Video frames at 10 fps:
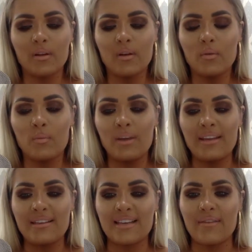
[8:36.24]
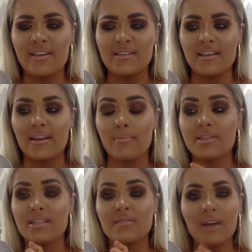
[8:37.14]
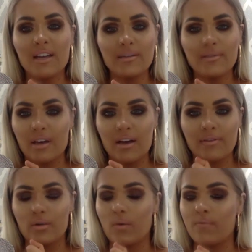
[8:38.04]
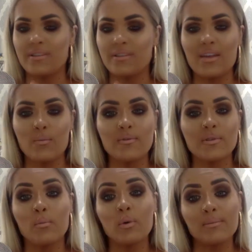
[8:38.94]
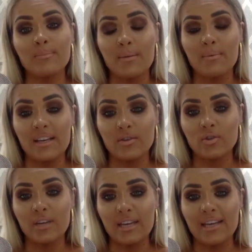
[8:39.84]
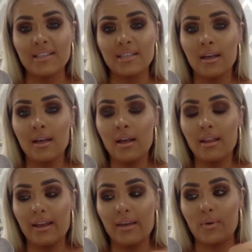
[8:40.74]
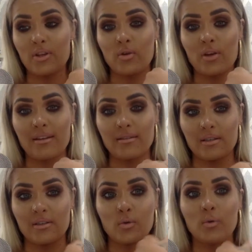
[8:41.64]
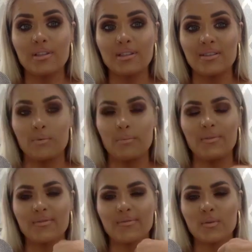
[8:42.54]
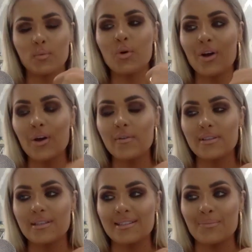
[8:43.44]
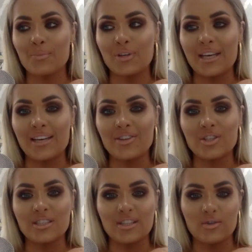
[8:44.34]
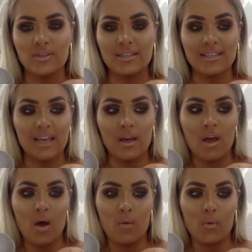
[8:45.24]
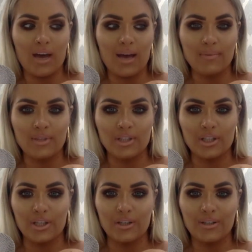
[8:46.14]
when they say things like that, because it's fine if you're having a conversation with someone and people are intrigued, like when you're talking to someone, but to walk over to somebody and just literally say, what happened to you?